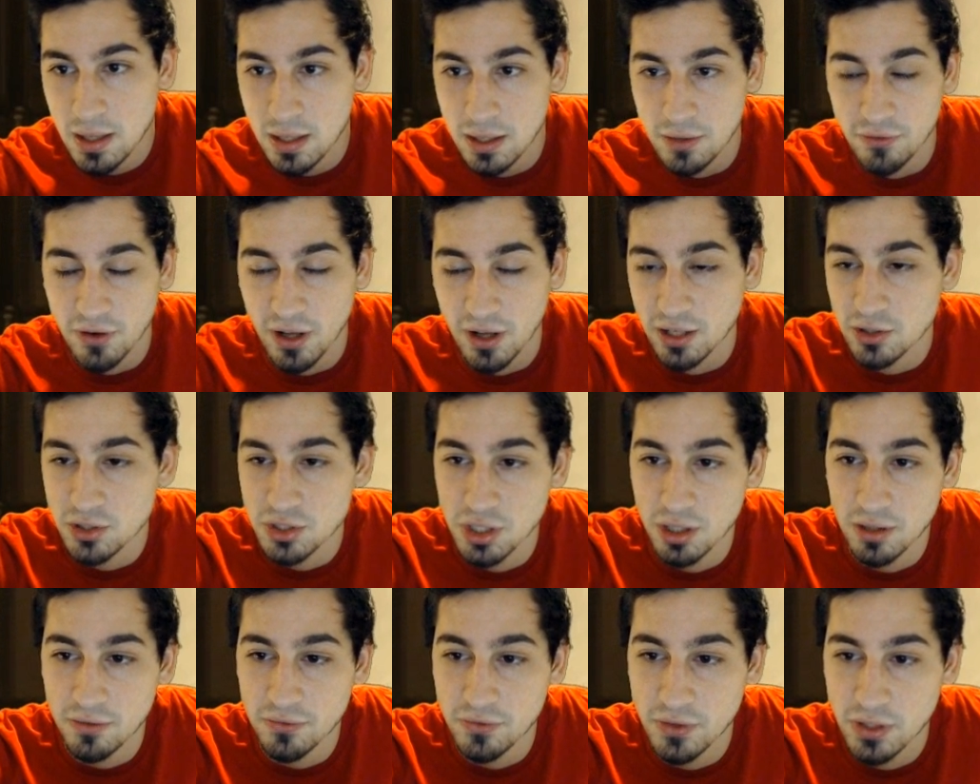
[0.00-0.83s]
You find
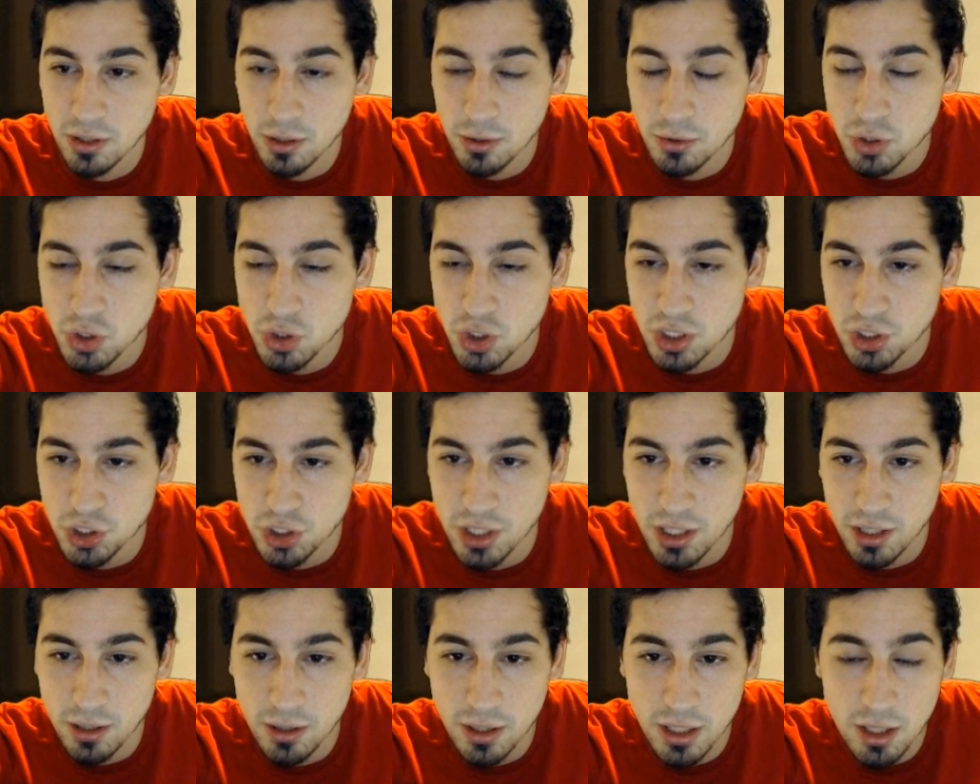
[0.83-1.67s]
yourself in an oh shit
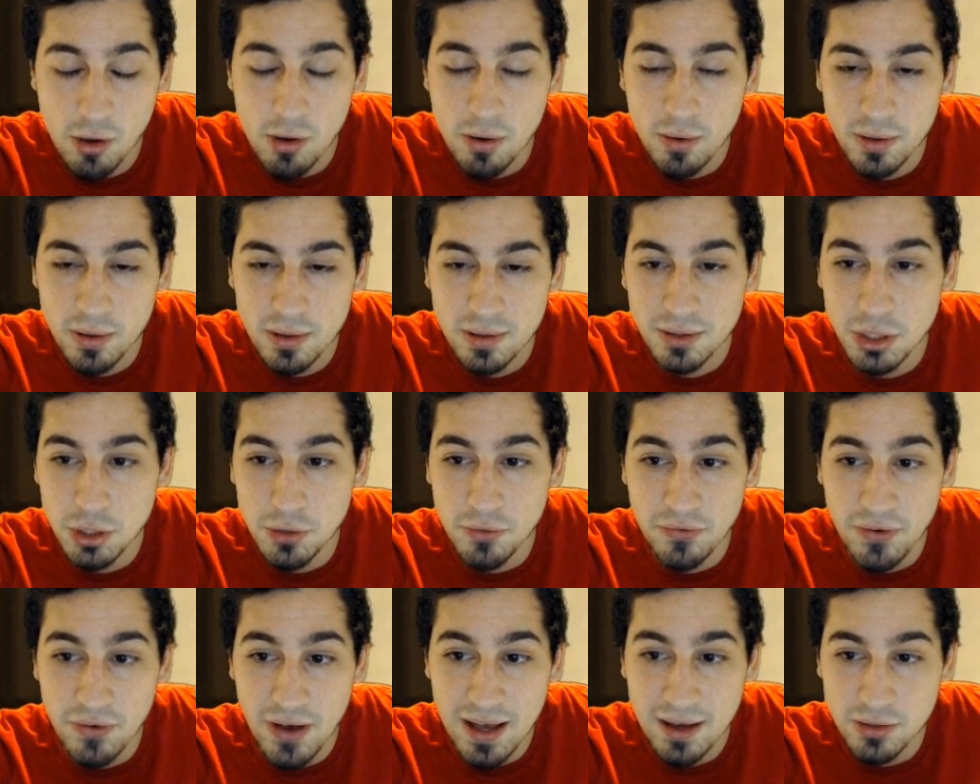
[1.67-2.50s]
scenario, you
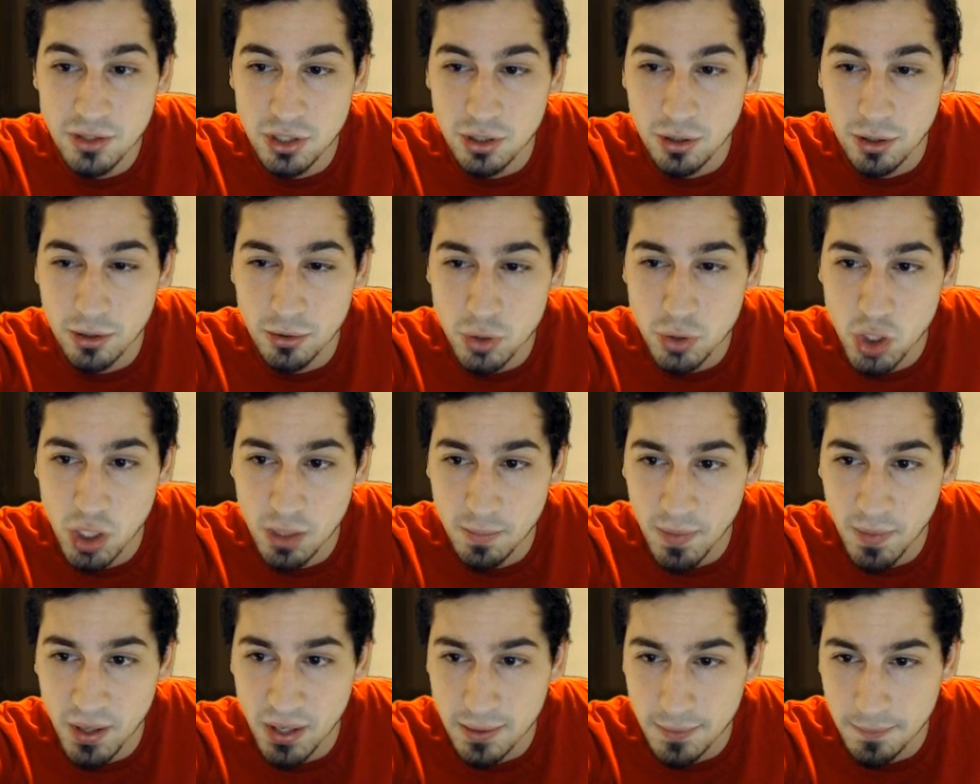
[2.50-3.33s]
found your oh
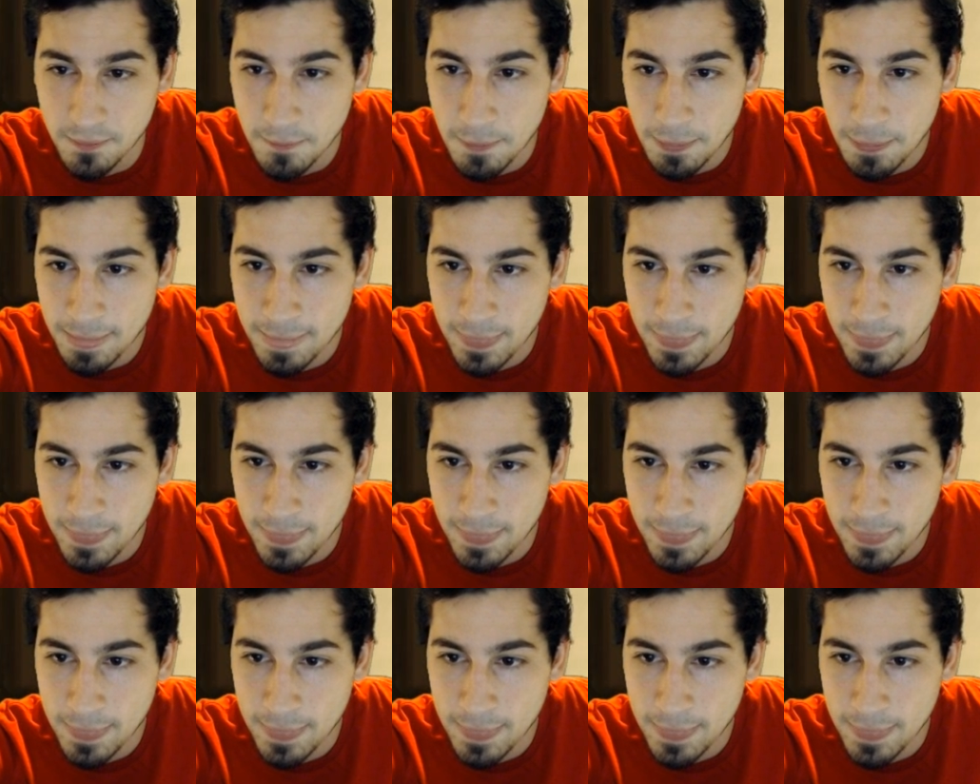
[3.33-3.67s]
shit button.